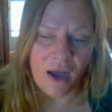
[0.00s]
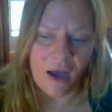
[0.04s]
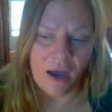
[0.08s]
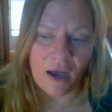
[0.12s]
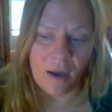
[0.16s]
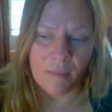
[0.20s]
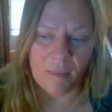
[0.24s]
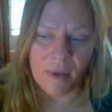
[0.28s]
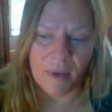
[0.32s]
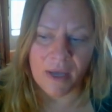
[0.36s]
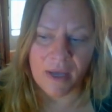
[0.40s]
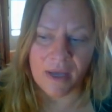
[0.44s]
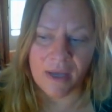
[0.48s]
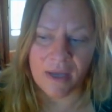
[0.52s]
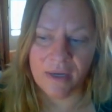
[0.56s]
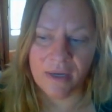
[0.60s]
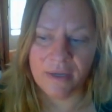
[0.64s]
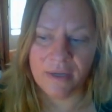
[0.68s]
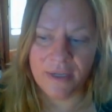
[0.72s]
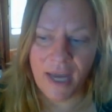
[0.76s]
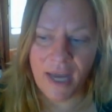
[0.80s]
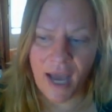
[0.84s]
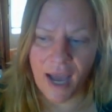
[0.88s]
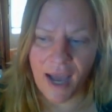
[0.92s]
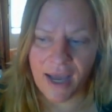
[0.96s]
um,
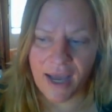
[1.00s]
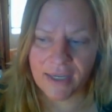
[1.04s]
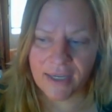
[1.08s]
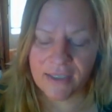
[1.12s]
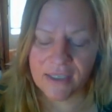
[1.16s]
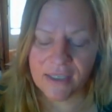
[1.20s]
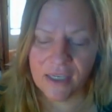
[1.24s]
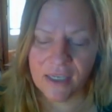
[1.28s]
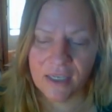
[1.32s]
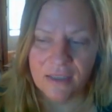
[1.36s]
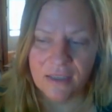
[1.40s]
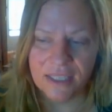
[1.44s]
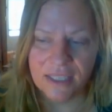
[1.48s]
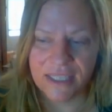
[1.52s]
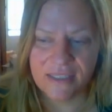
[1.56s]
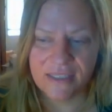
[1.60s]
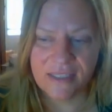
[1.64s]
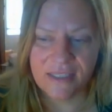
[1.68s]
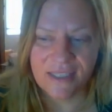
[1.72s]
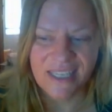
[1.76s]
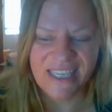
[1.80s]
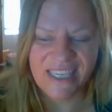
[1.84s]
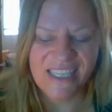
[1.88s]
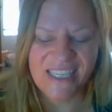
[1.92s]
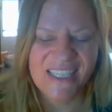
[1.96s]
not
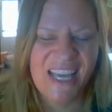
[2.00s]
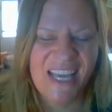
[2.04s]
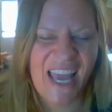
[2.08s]
listening